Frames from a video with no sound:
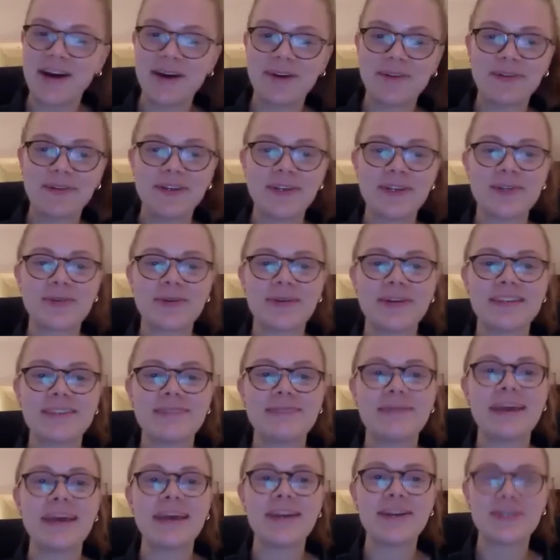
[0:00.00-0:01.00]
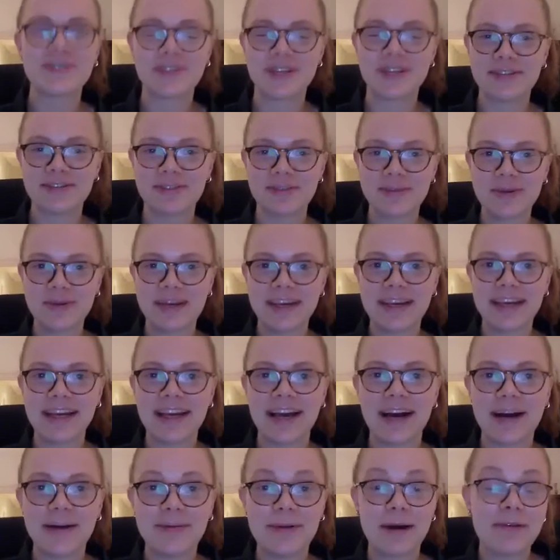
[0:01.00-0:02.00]
which was a bit interesting for me.
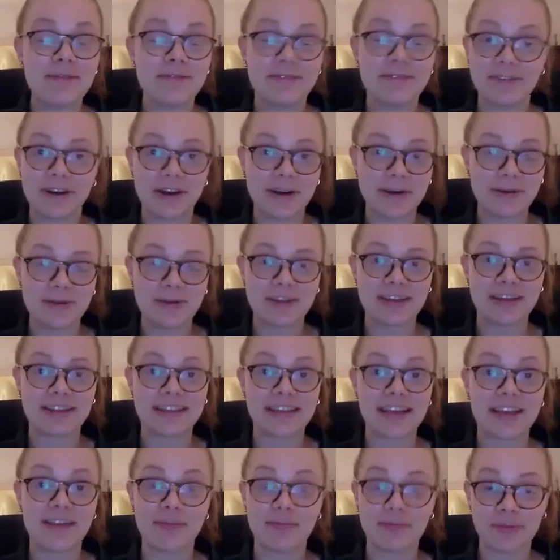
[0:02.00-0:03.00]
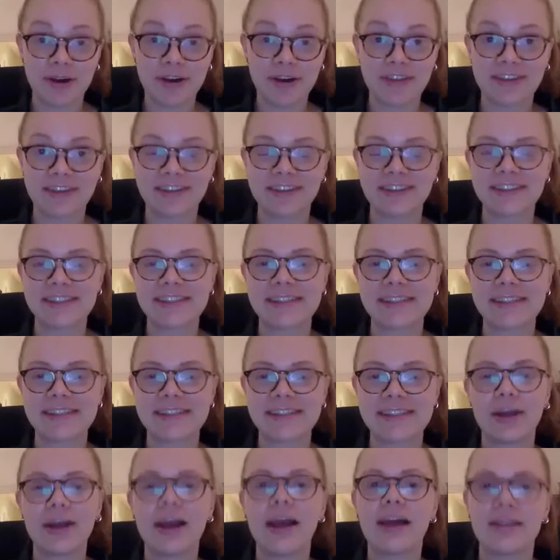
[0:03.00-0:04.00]
I'm fine with it because I have brothers,
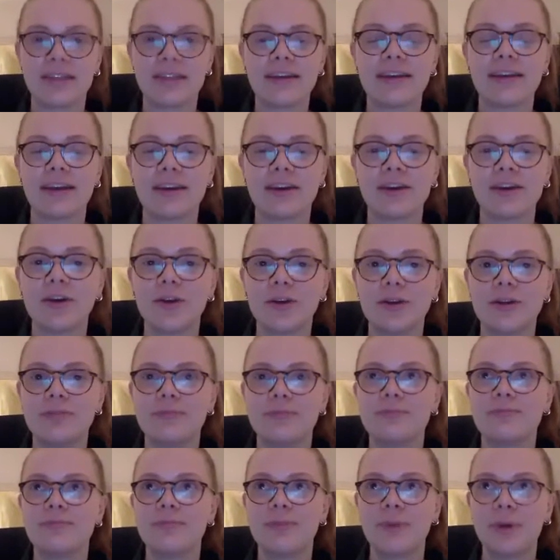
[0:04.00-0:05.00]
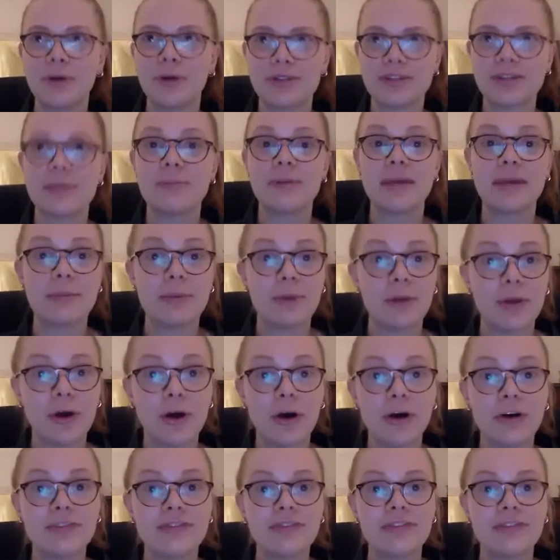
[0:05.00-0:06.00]
but I think it could put some people
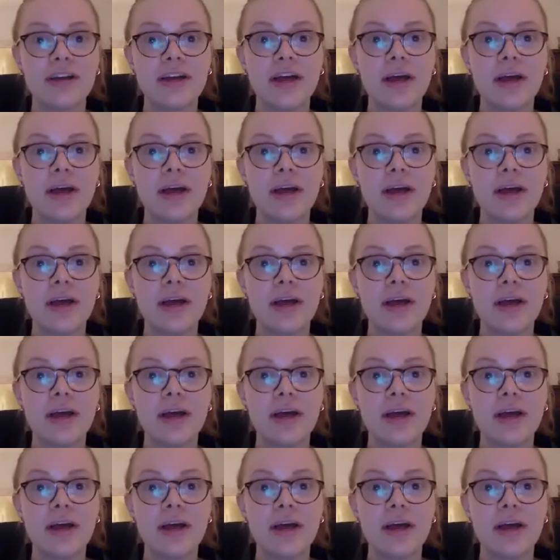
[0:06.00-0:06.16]
off.